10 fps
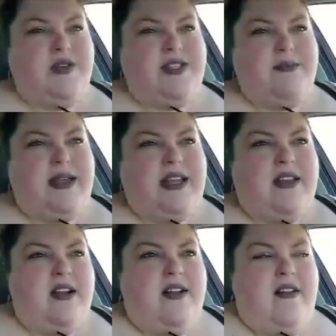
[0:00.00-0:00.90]
So
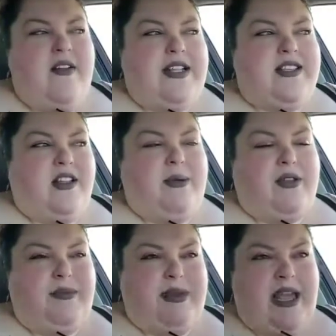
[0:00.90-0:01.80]
it's all
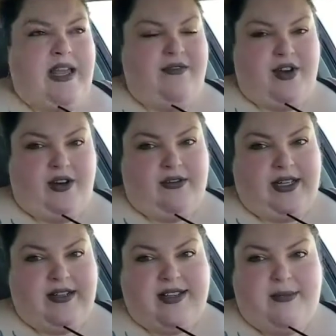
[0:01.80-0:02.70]
about the behavior,
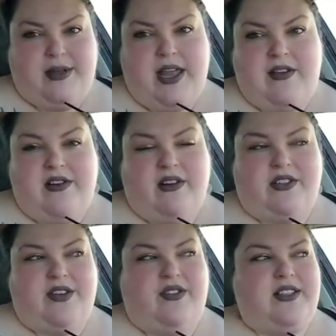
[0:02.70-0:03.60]
like slight
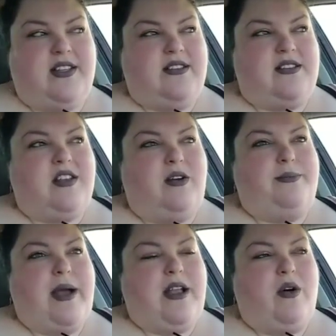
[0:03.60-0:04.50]
behavioral differences. So
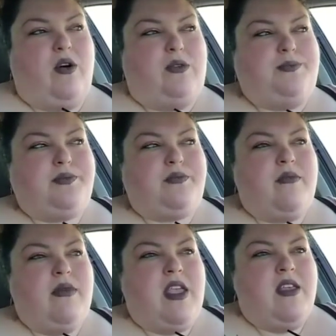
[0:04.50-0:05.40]
my goal
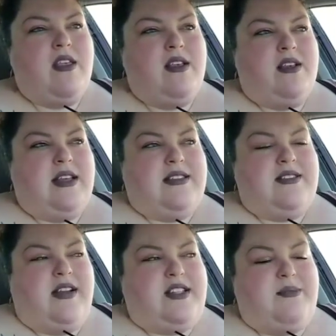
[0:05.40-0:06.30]
is
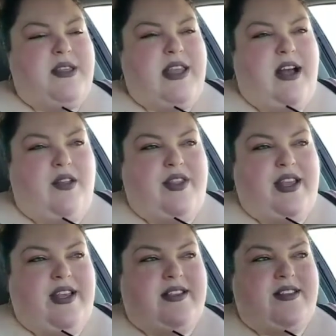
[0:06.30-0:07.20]
not to be the
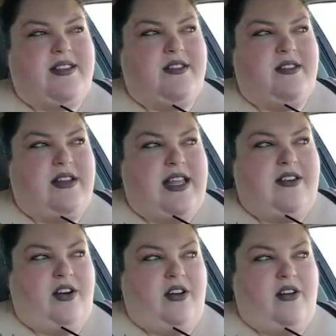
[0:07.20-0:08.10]
healthiest
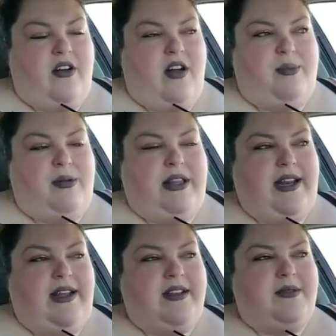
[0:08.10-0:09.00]
eater on the
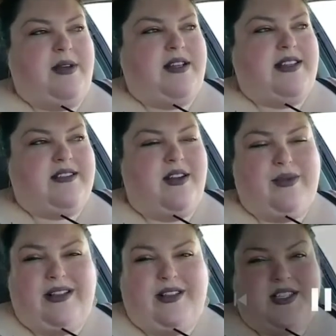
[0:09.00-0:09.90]
planet, because that's not
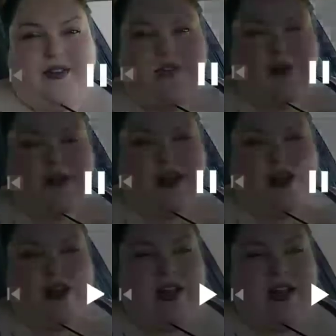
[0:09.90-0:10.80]
realistic for me. And